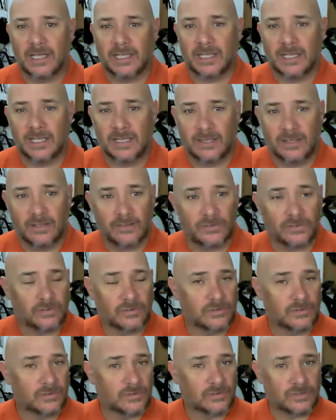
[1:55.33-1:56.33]

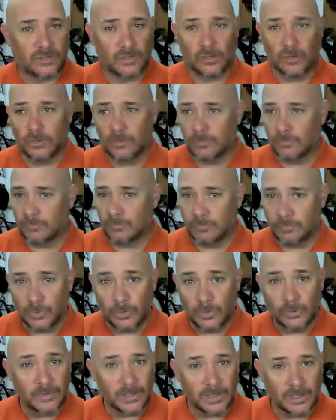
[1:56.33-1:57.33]
is still
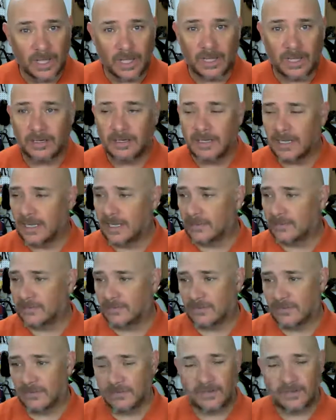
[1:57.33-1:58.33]
moving along.
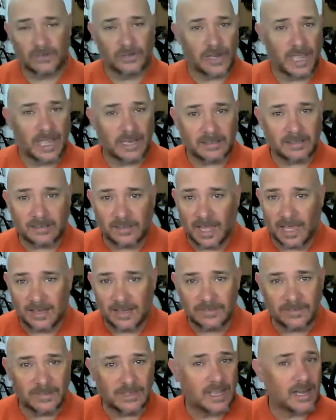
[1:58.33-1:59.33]
It's still got
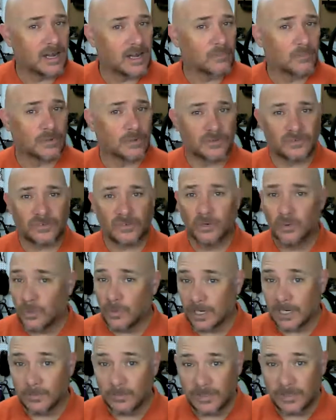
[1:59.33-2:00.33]
clients in there. We're still
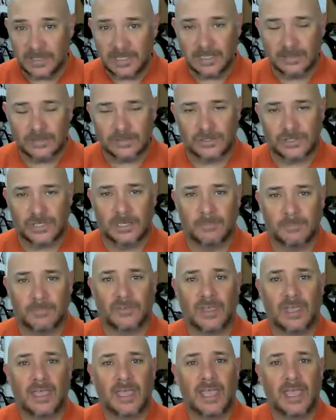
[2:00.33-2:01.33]
working with
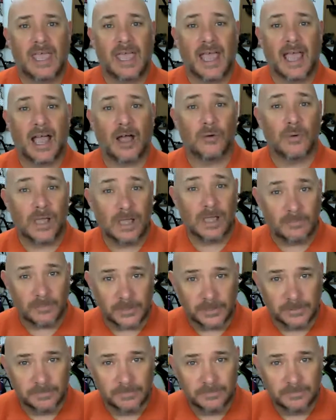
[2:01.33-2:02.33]
dealerships.
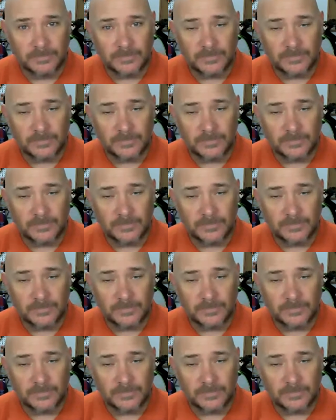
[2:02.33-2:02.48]
However,